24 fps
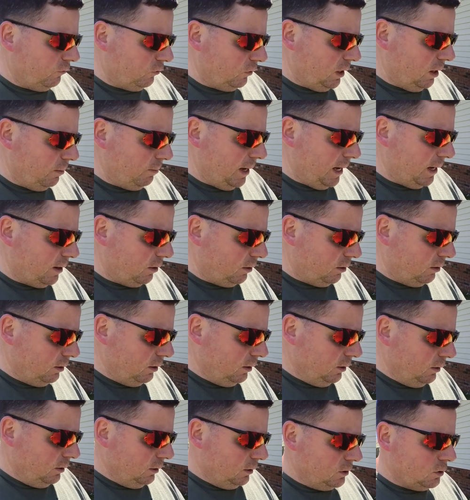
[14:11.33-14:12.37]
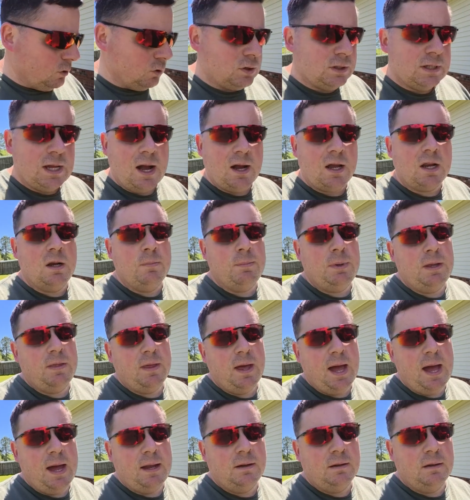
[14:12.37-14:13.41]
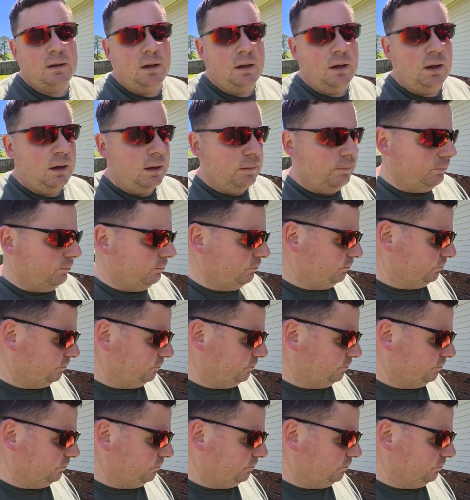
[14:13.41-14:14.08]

for that matter. So it's not gonna be that, um,